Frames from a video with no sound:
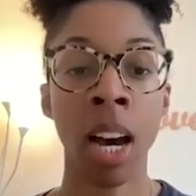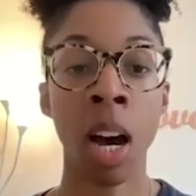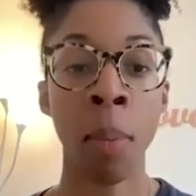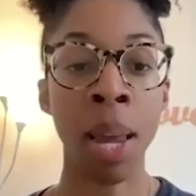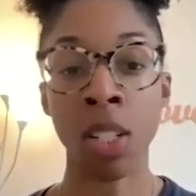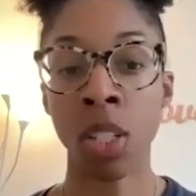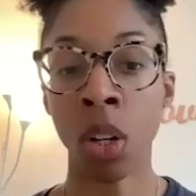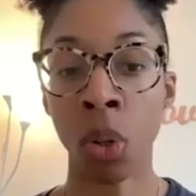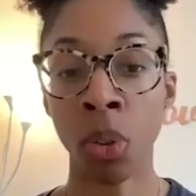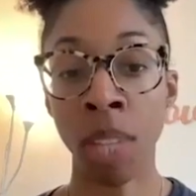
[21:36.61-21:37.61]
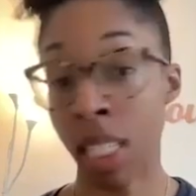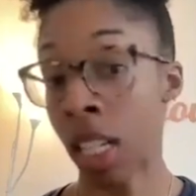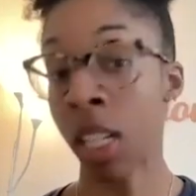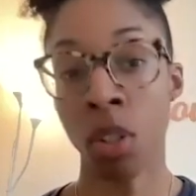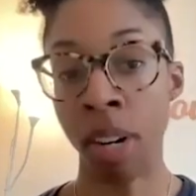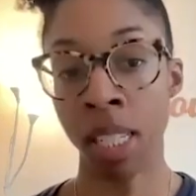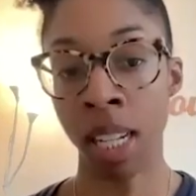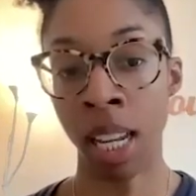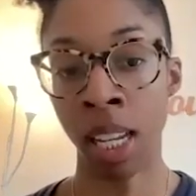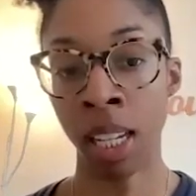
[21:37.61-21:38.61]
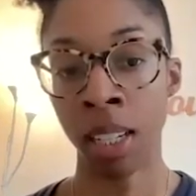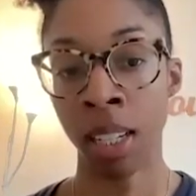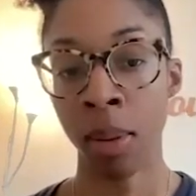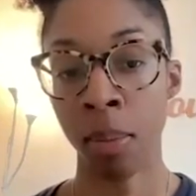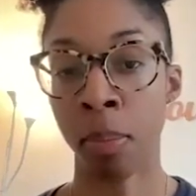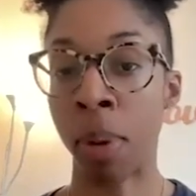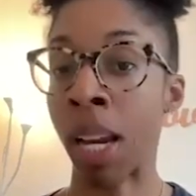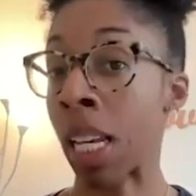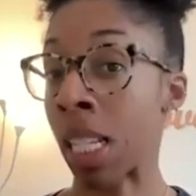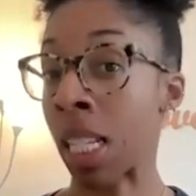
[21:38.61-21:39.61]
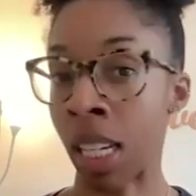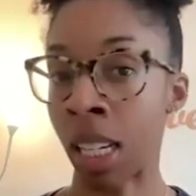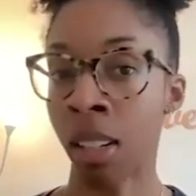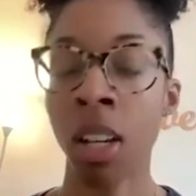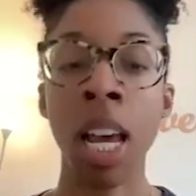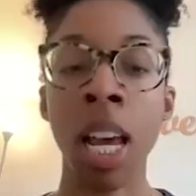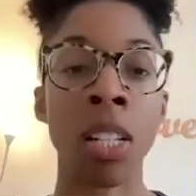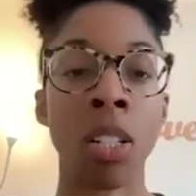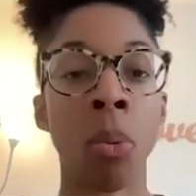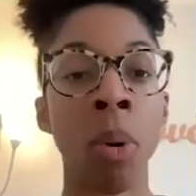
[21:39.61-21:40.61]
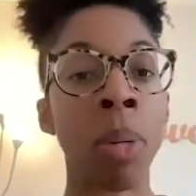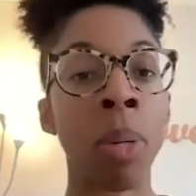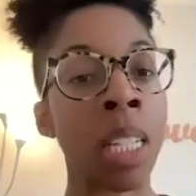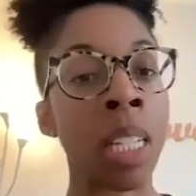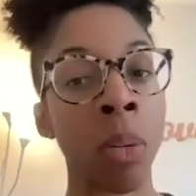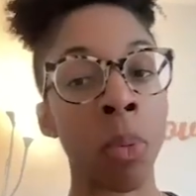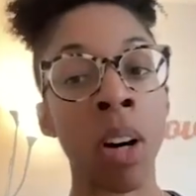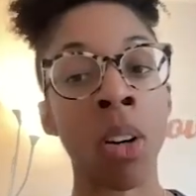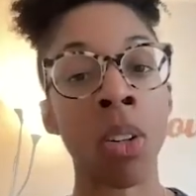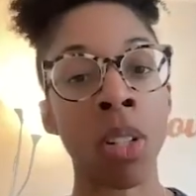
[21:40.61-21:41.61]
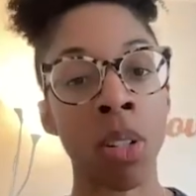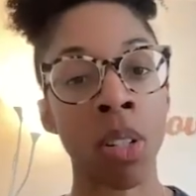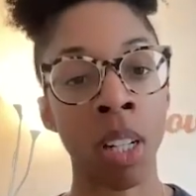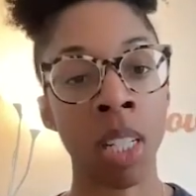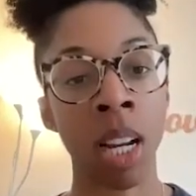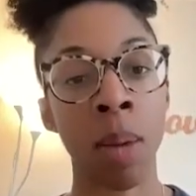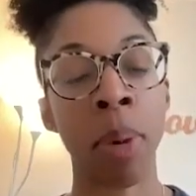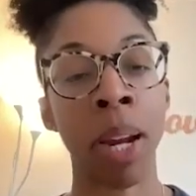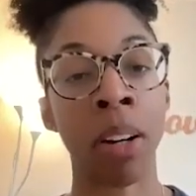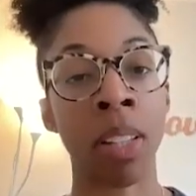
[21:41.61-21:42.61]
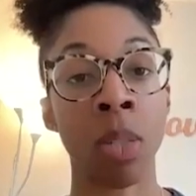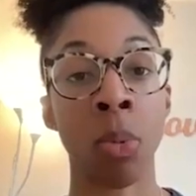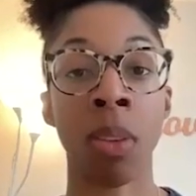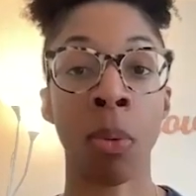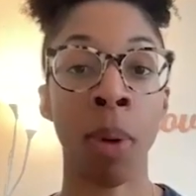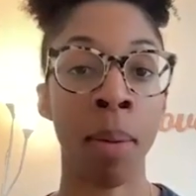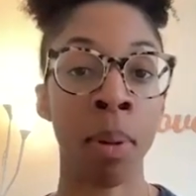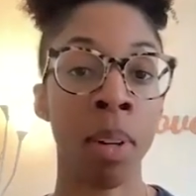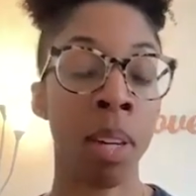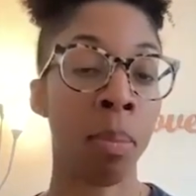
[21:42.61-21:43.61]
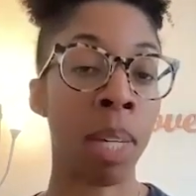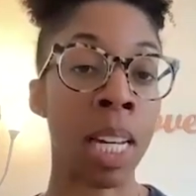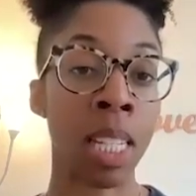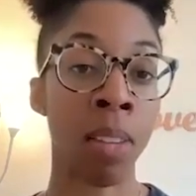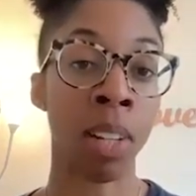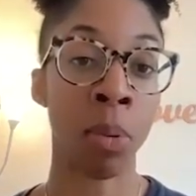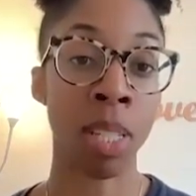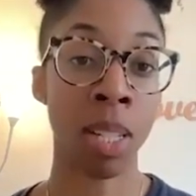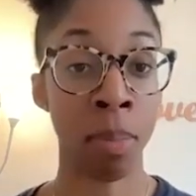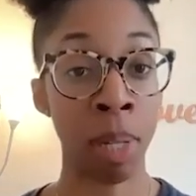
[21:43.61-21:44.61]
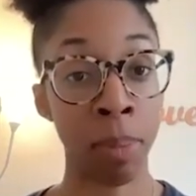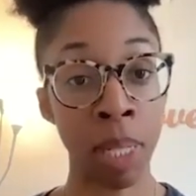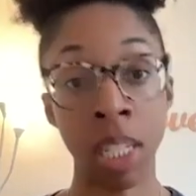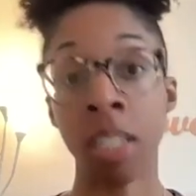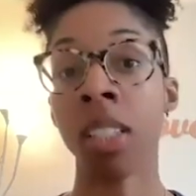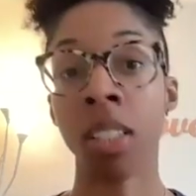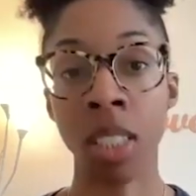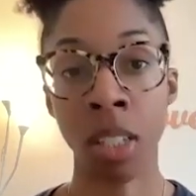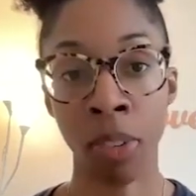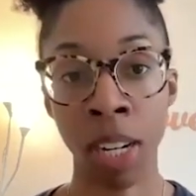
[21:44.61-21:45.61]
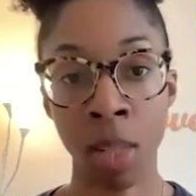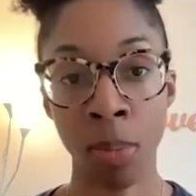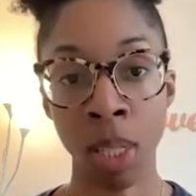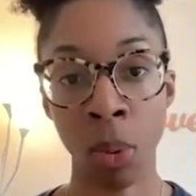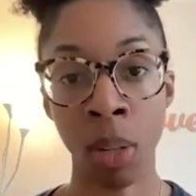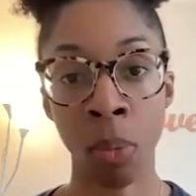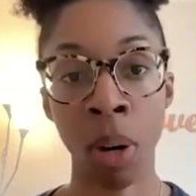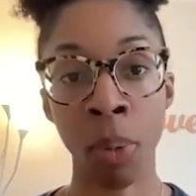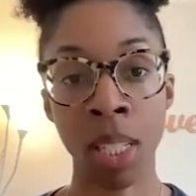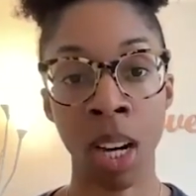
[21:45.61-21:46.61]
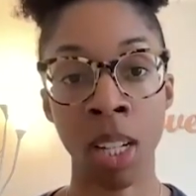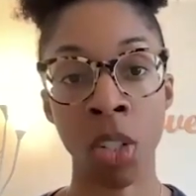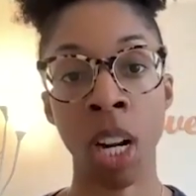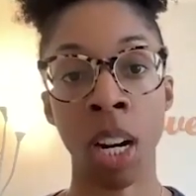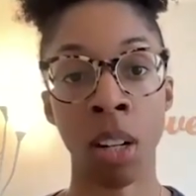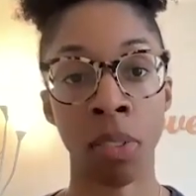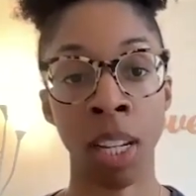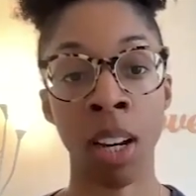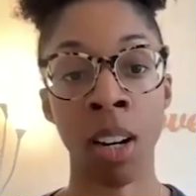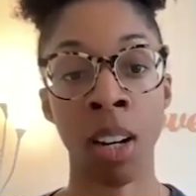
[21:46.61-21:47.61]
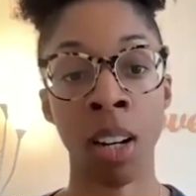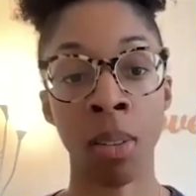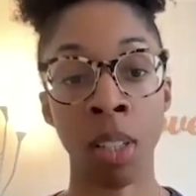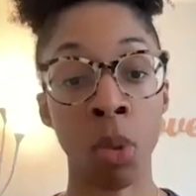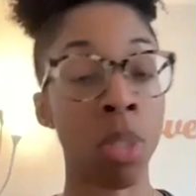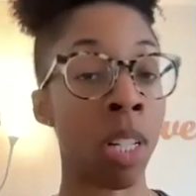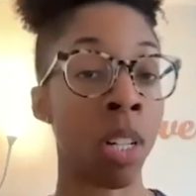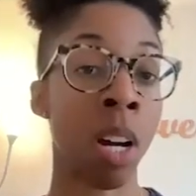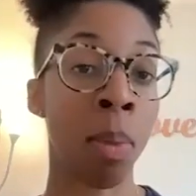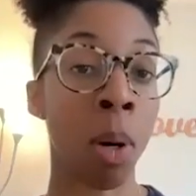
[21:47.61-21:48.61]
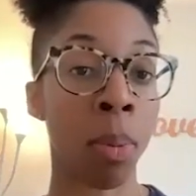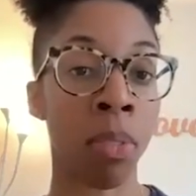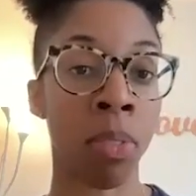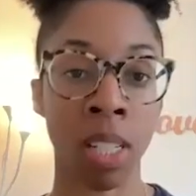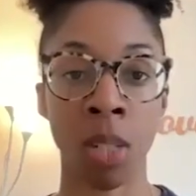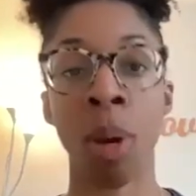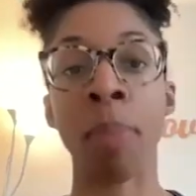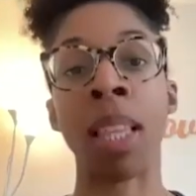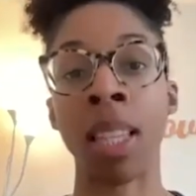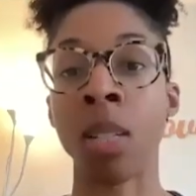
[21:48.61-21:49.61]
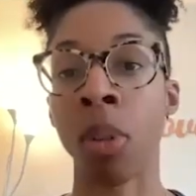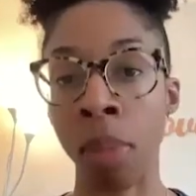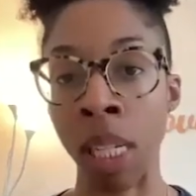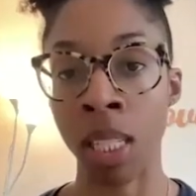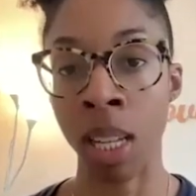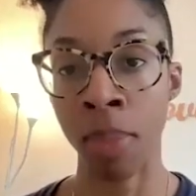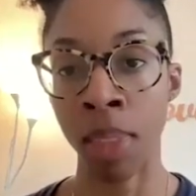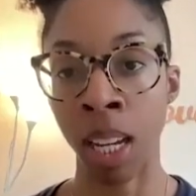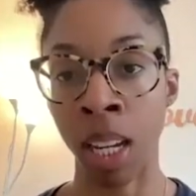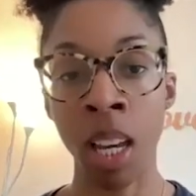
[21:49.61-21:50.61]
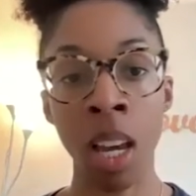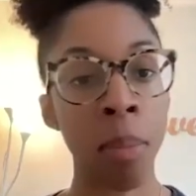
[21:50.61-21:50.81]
And so that's interesting. But is it? And so what we did, we also started to compare this with web, because if there was a material difference between what we saw in geography usage on mobile versus web, then this would mean something.